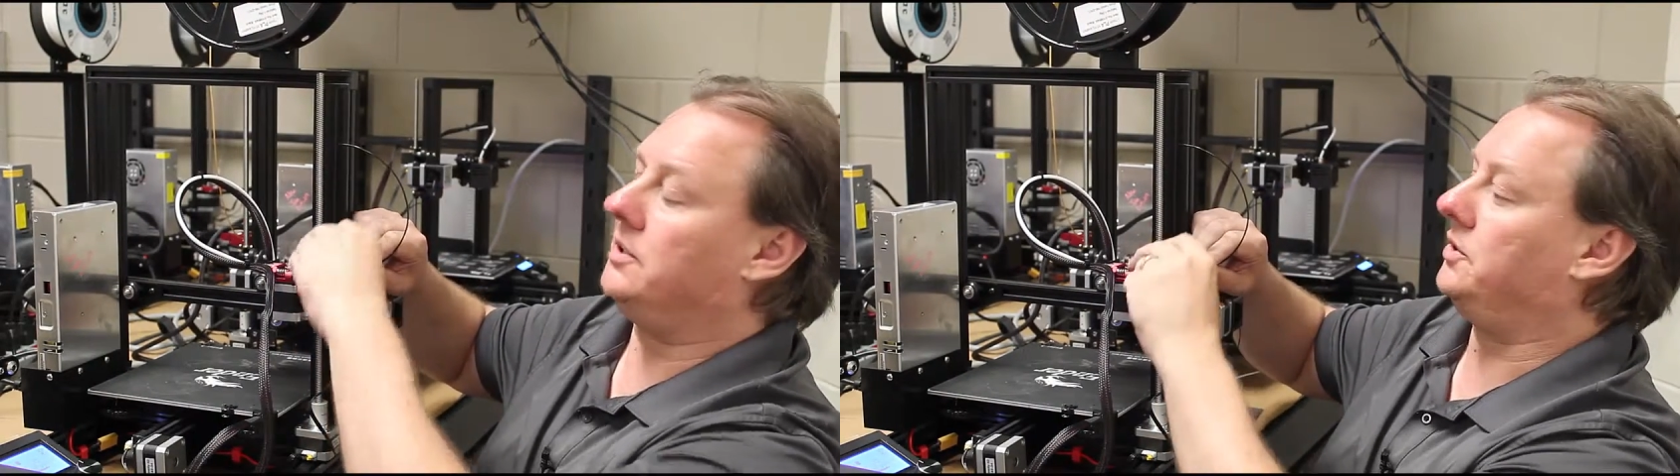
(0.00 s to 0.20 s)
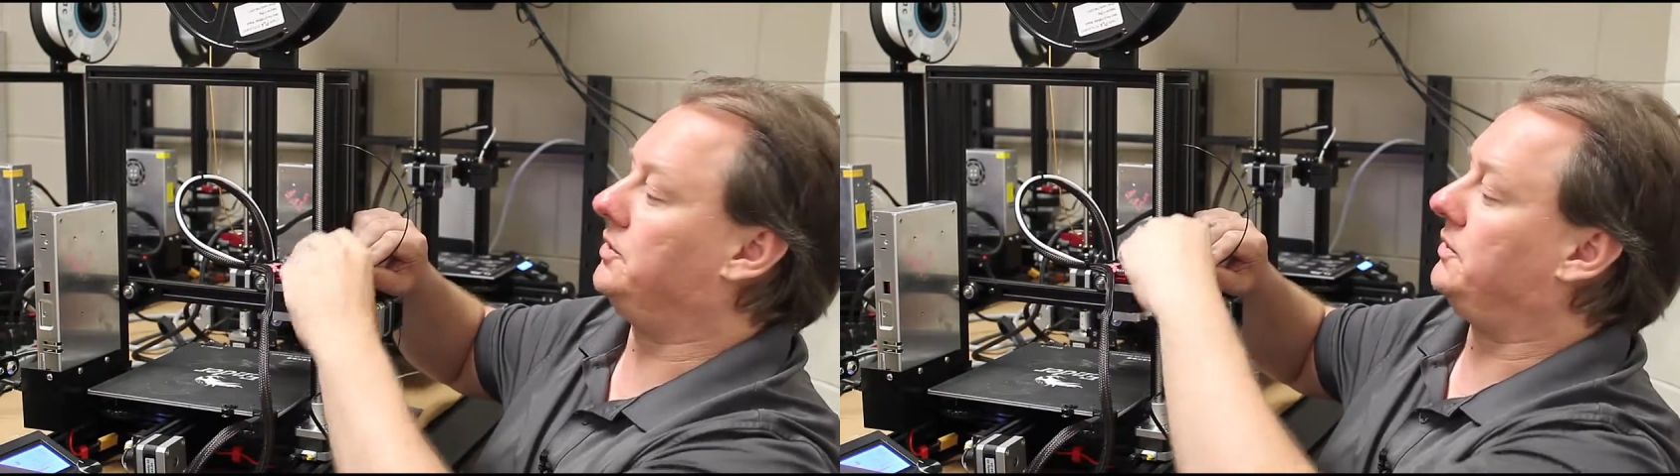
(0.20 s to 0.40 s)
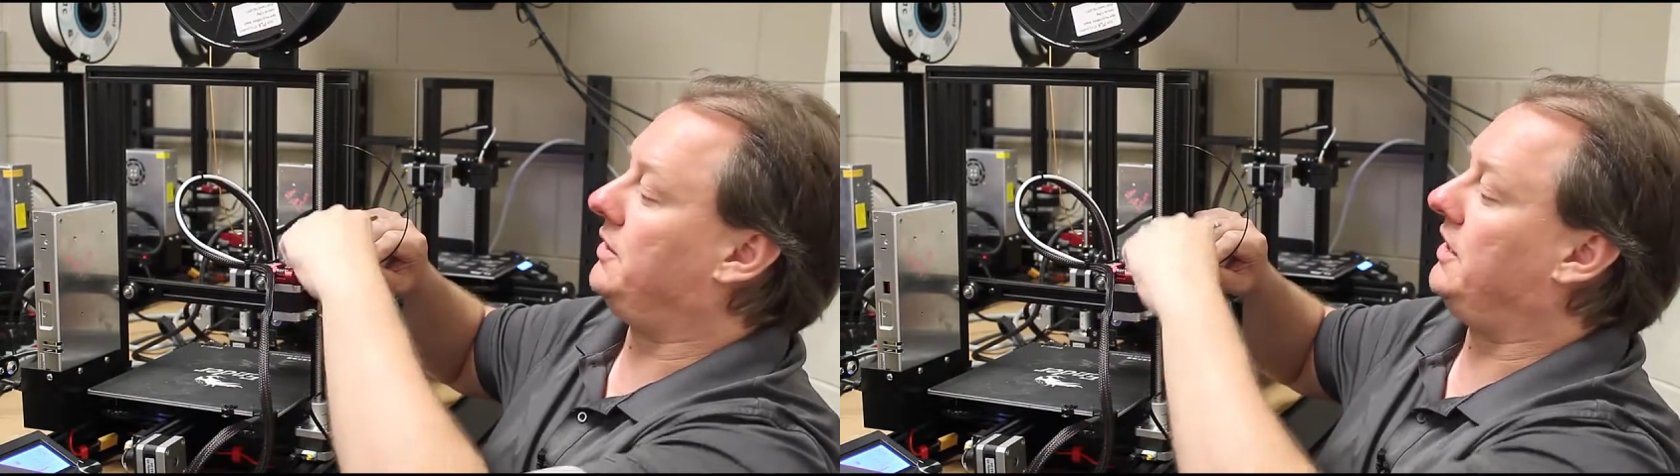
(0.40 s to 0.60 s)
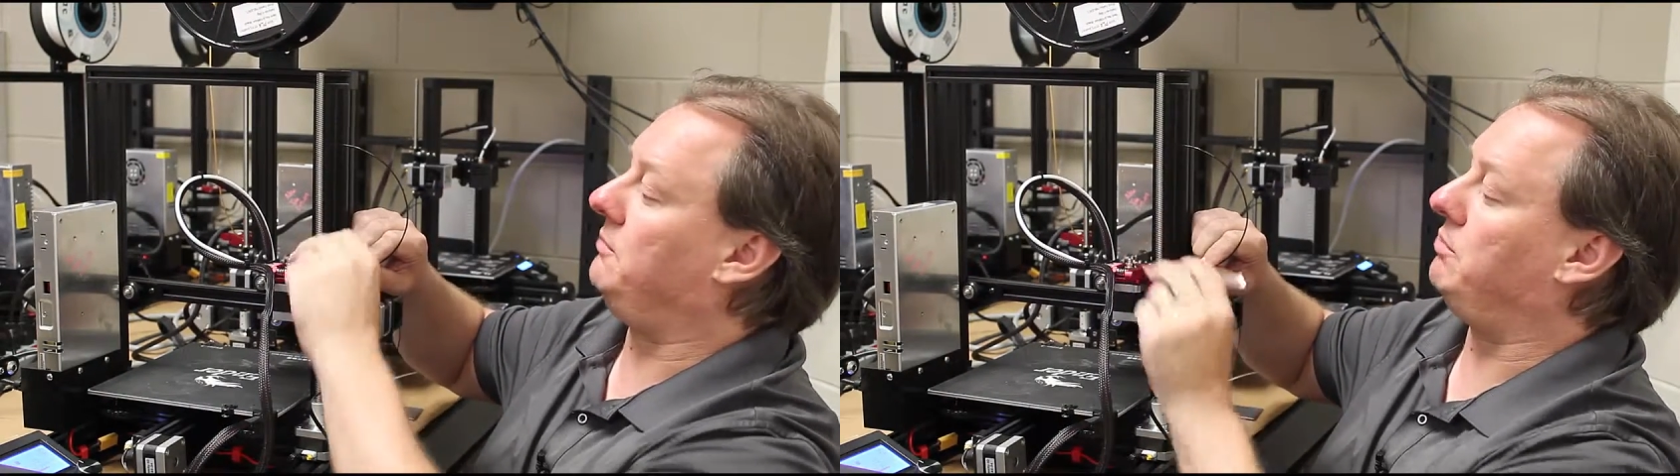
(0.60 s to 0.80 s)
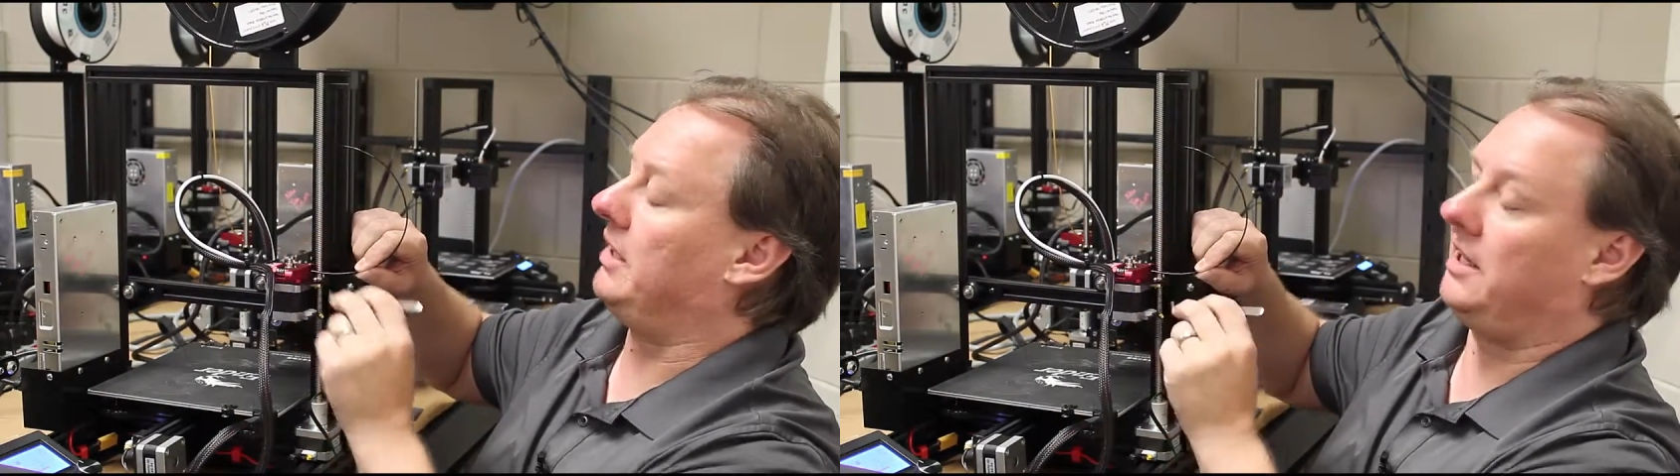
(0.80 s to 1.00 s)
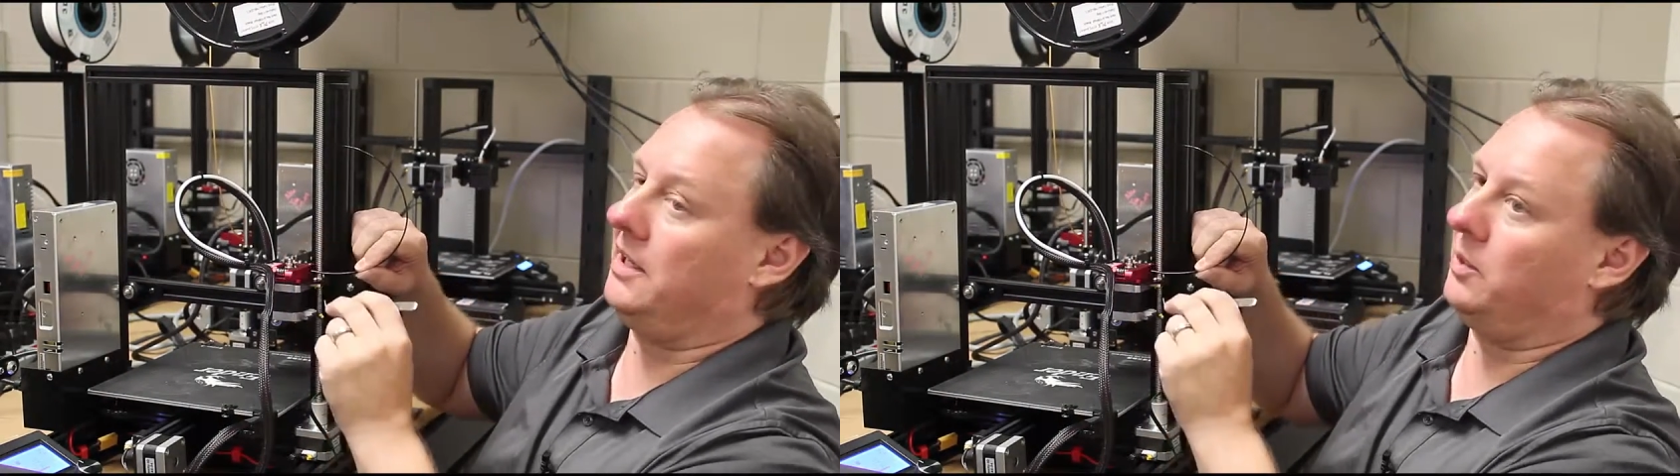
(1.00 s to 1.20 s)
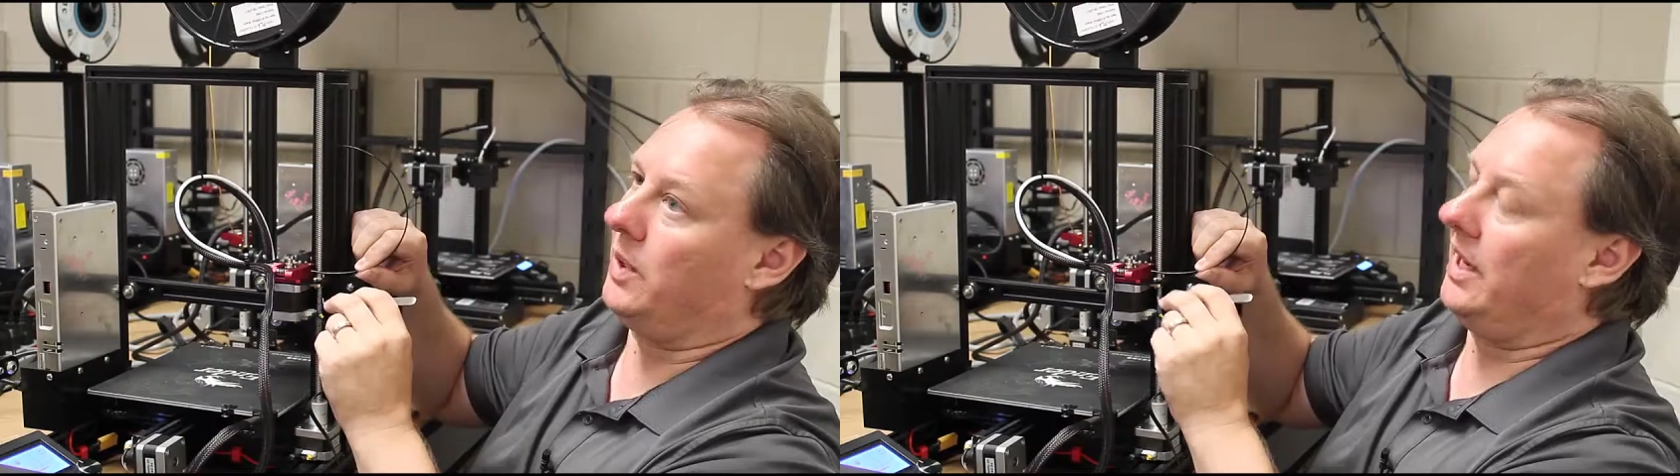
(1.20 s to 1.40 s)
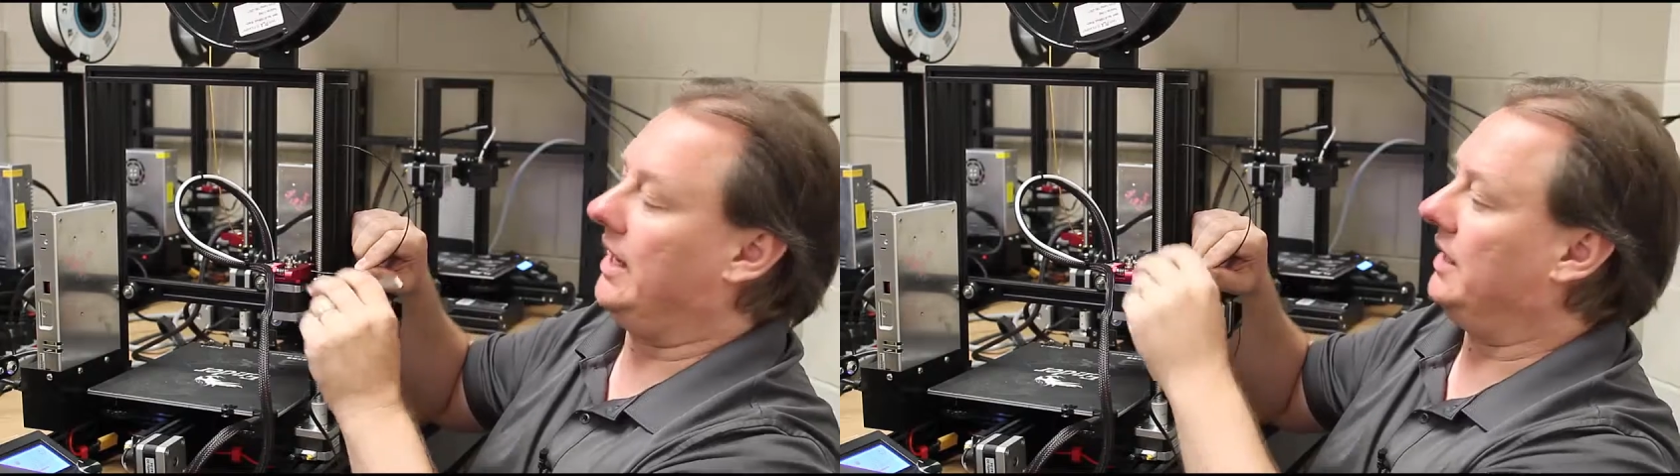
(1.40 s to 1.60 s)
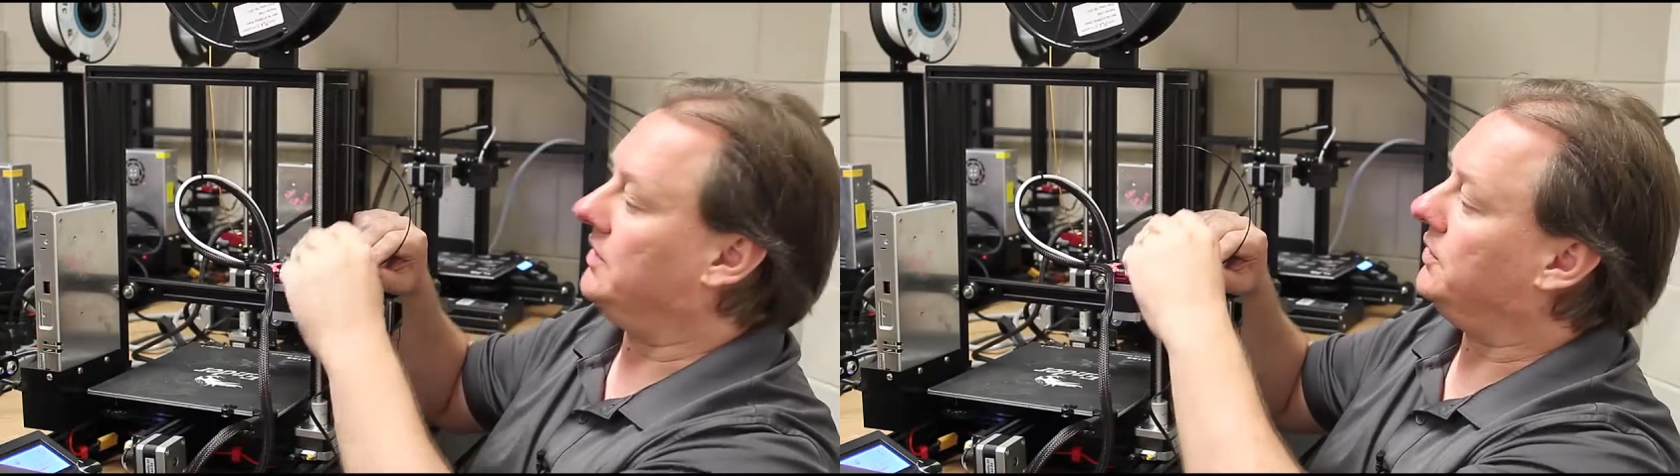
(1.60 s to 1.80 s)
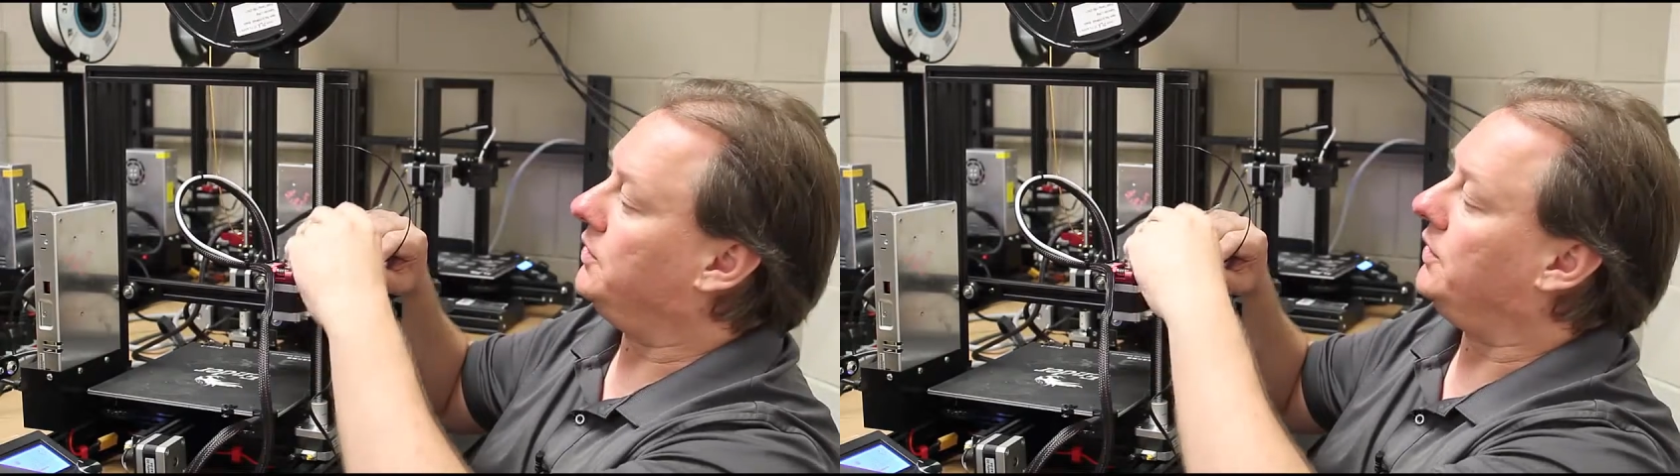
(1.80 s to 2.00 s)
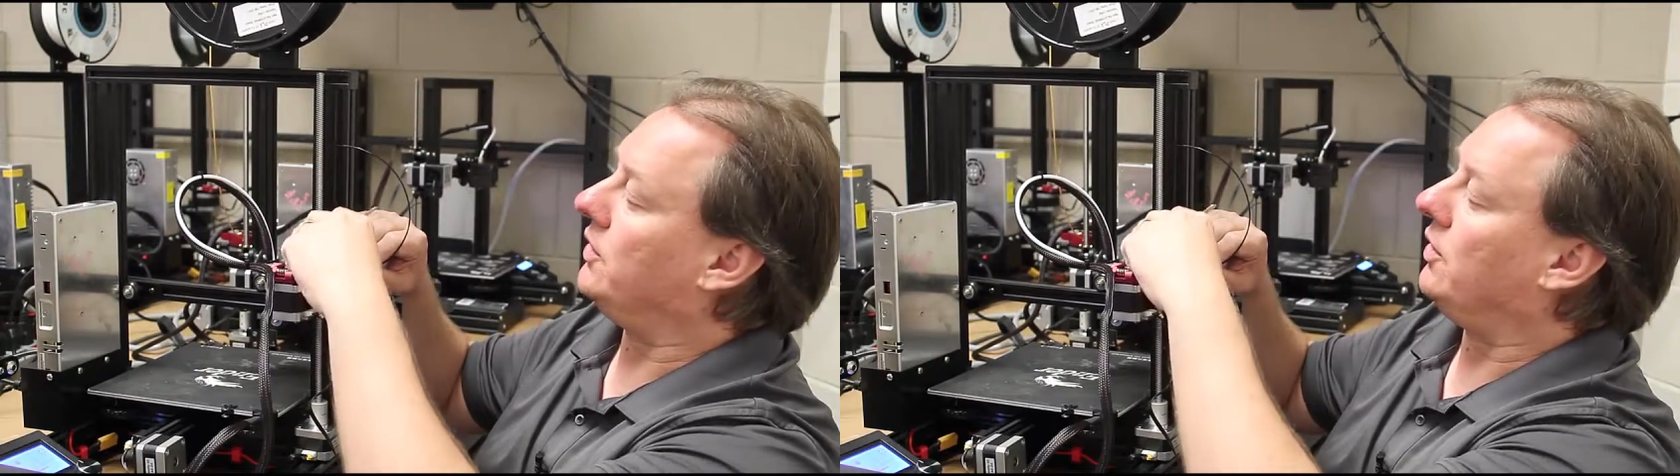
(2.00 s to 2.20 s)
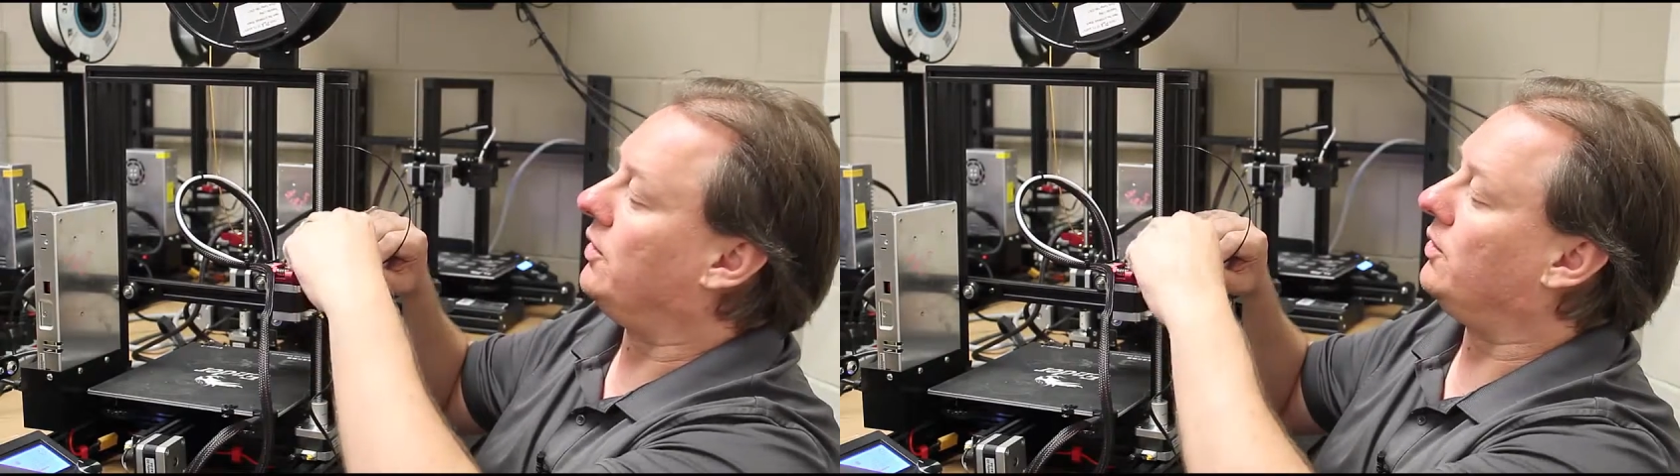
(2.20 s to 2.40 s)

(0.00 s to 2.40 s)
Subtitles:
and just keep picking away until you get